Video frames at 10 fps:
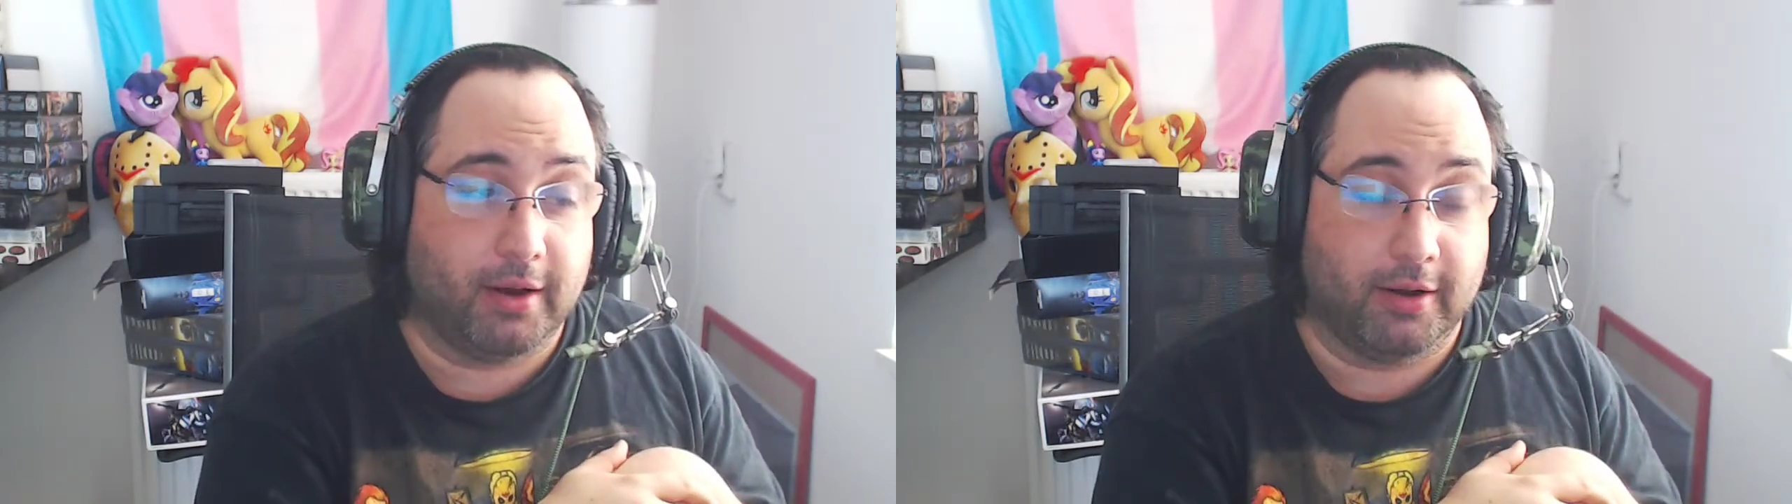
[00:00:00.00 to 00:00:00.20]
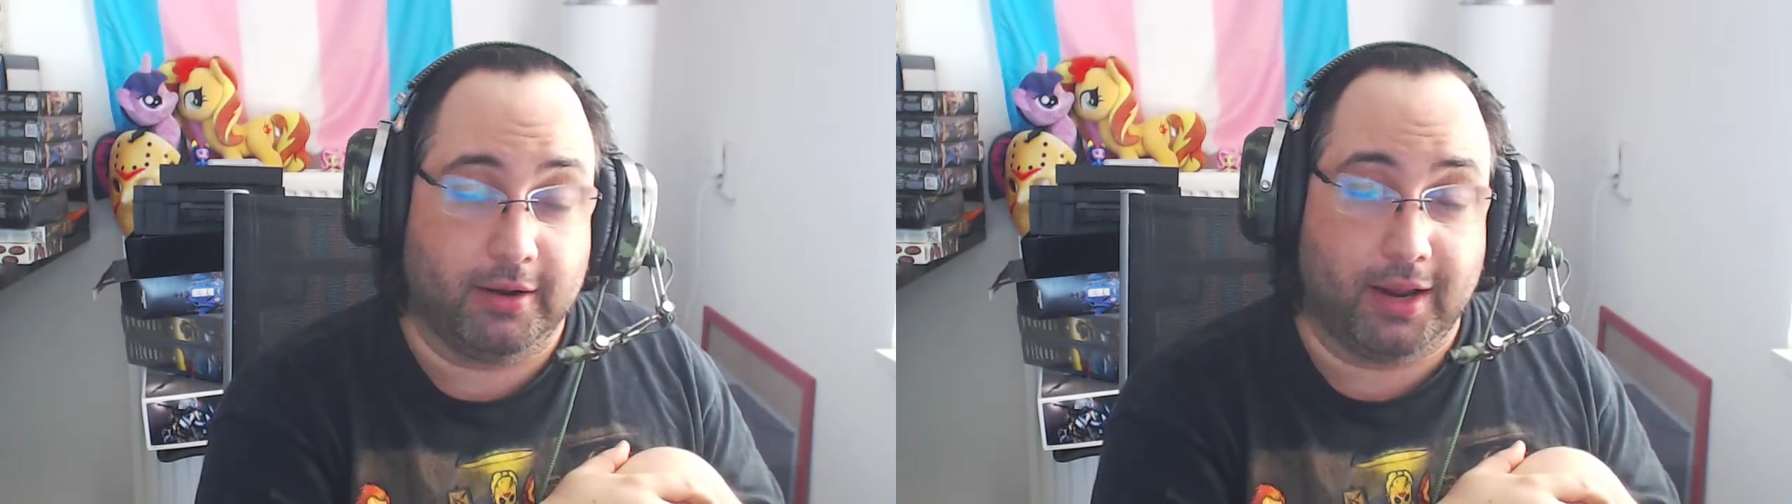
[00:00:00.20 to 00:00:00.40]

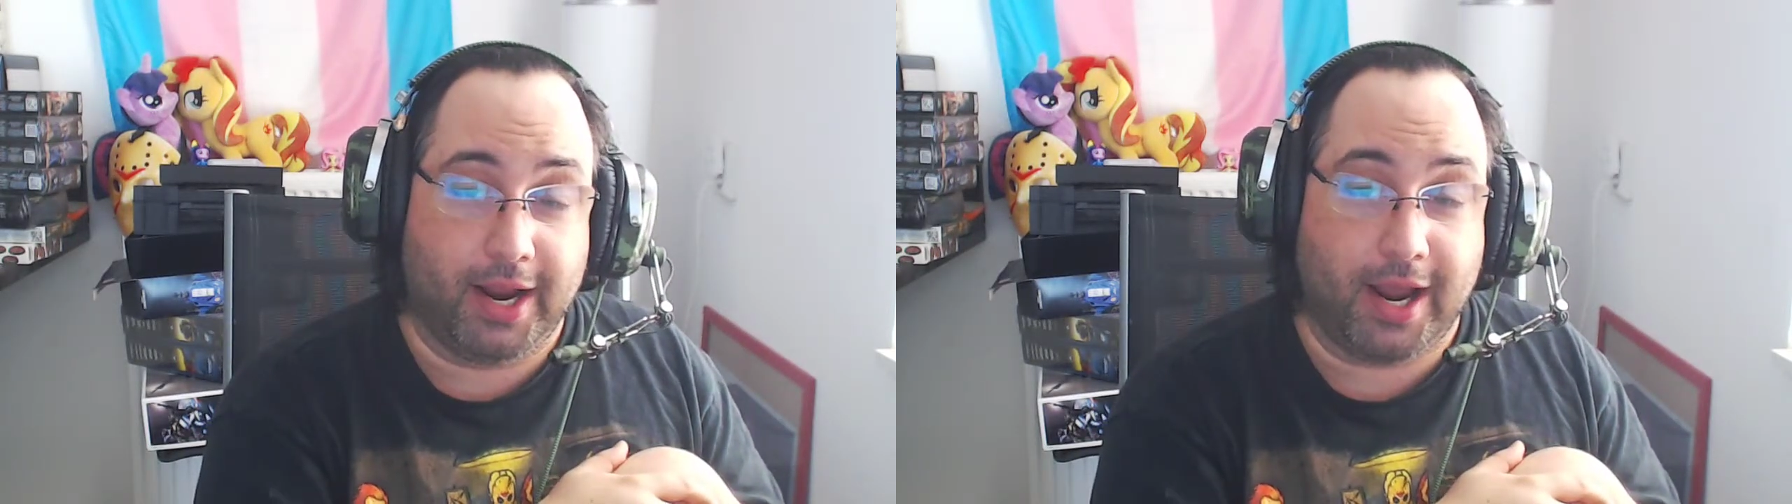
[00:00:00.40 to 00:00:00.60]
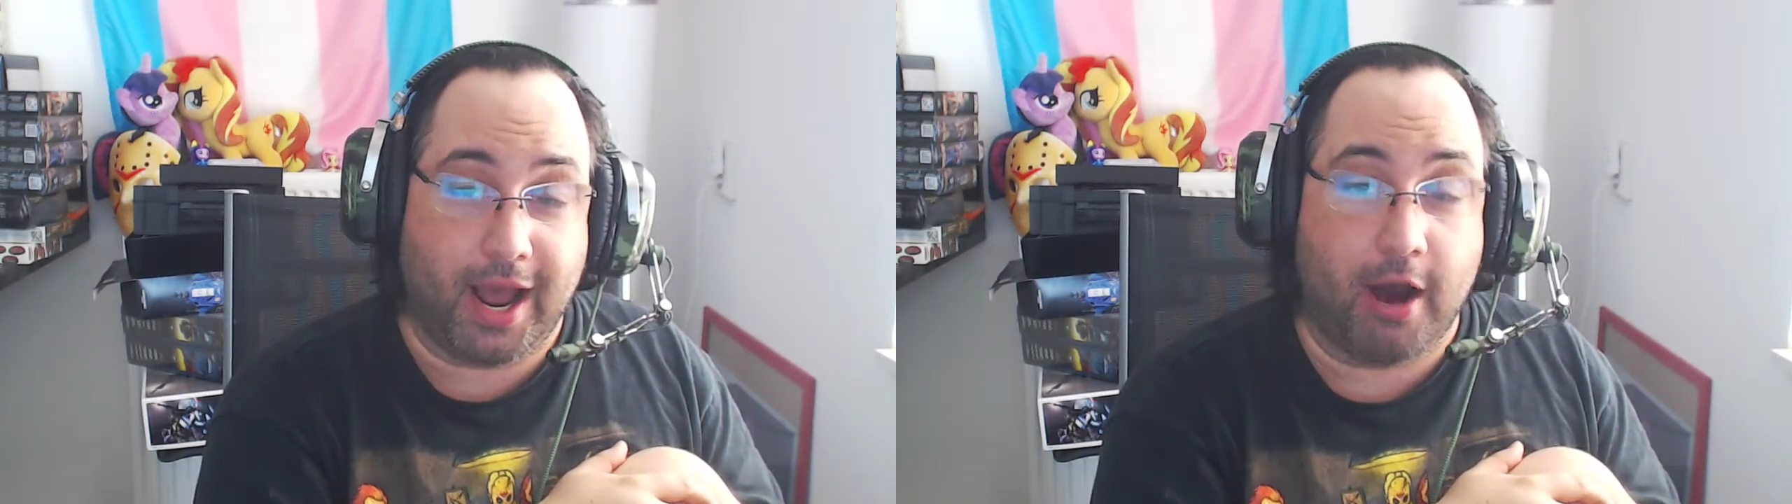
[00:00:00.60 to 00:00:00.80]
on
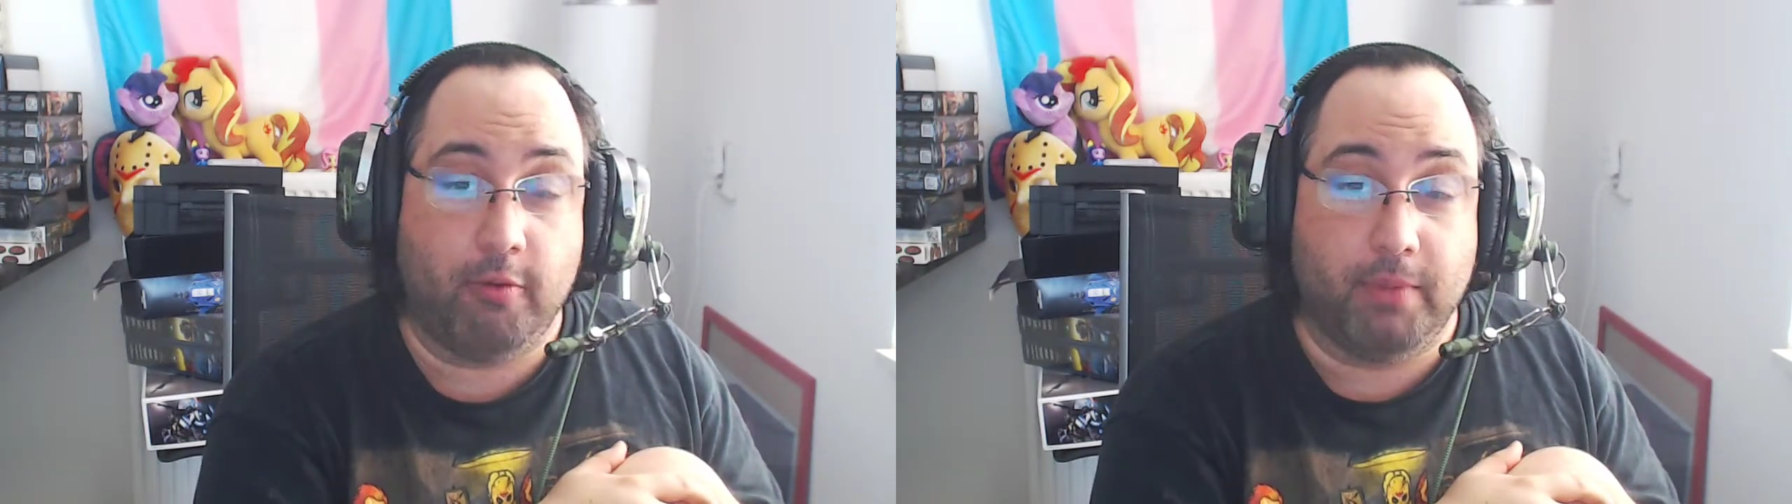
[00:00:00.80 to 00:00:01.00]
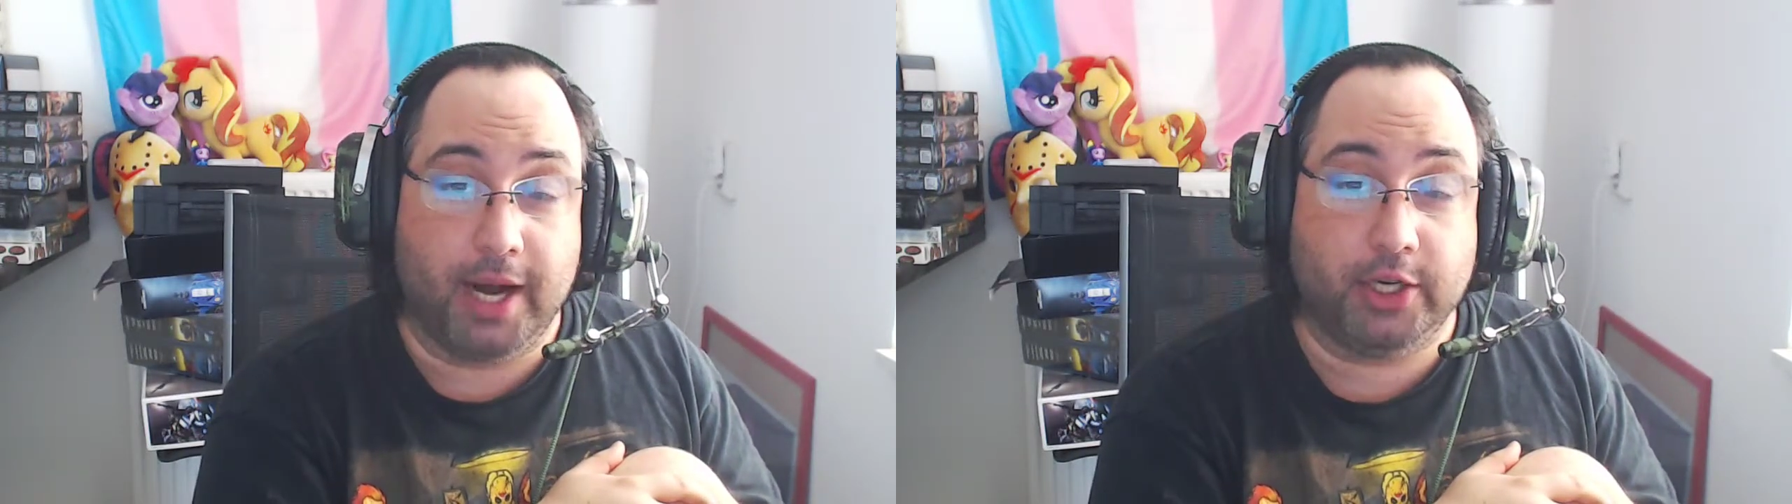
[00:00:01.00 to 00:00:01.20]
like how
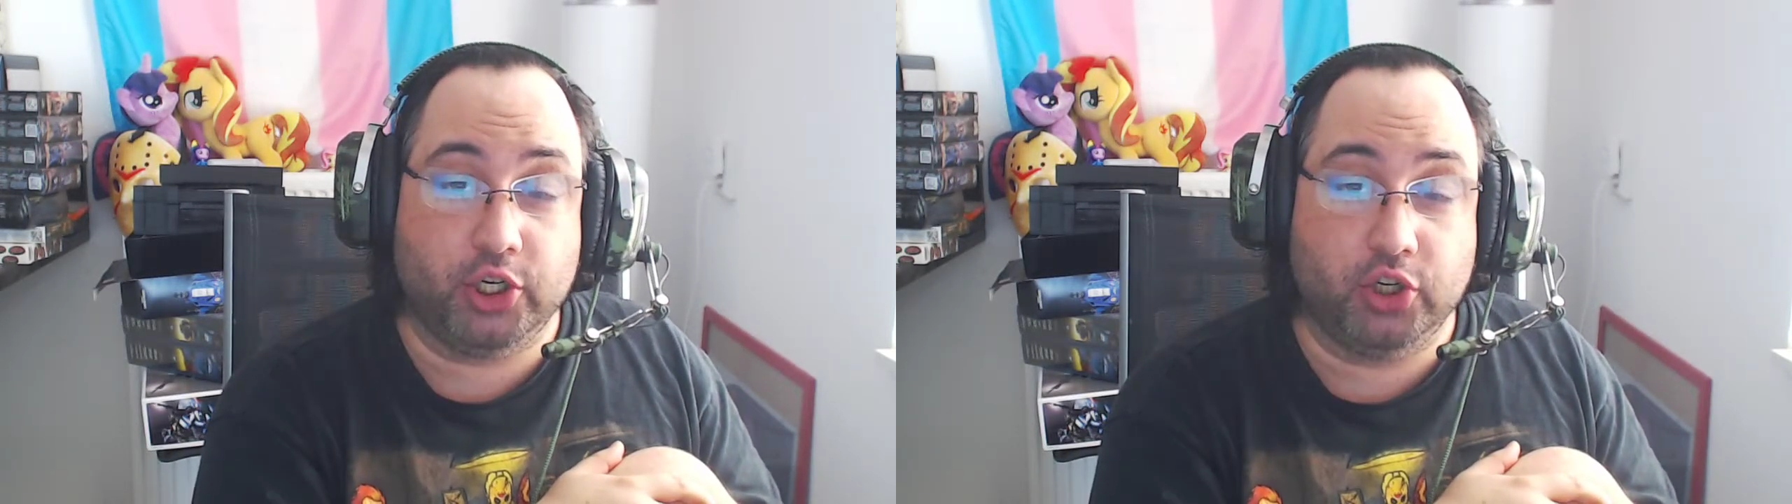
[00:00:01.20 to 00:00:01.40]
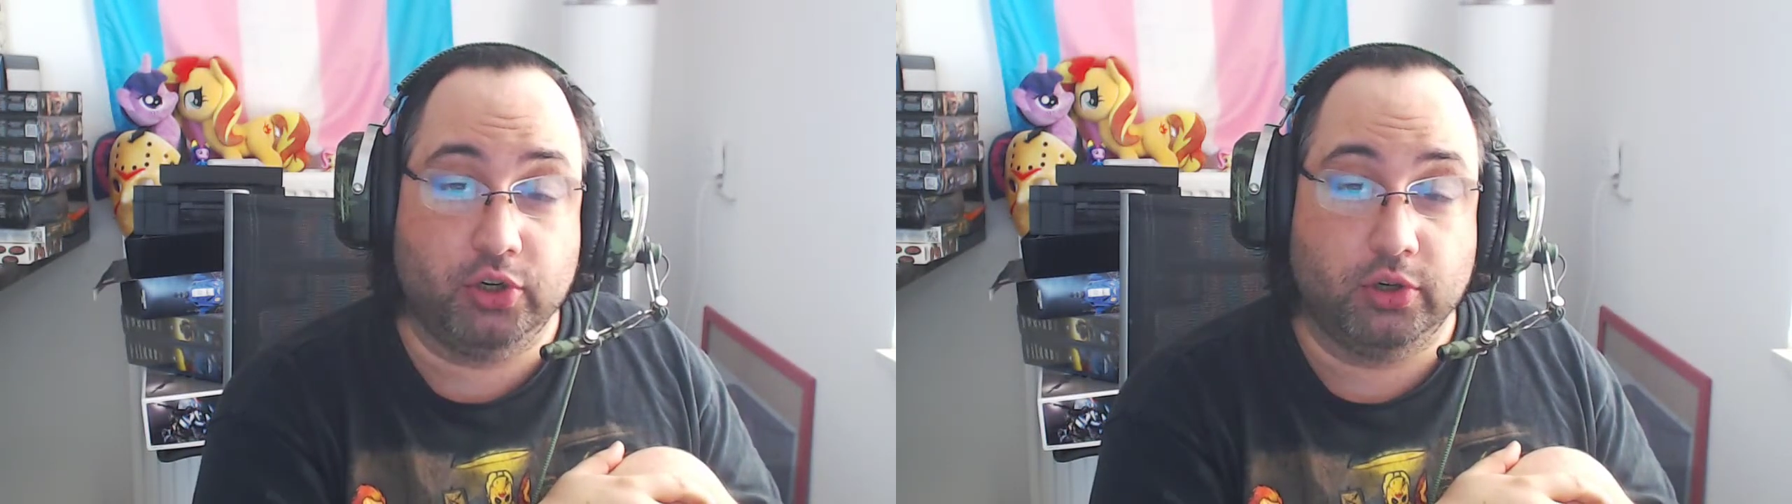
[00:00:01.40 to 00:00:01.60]

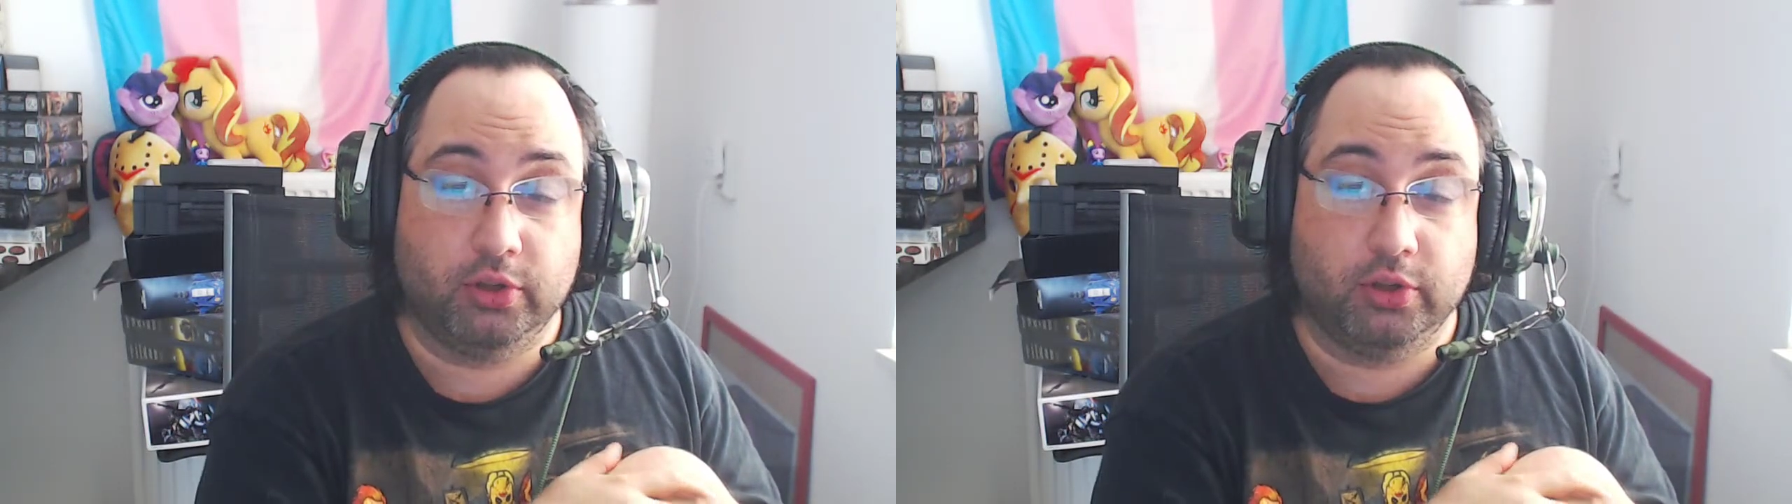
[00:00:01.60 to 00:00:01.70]
much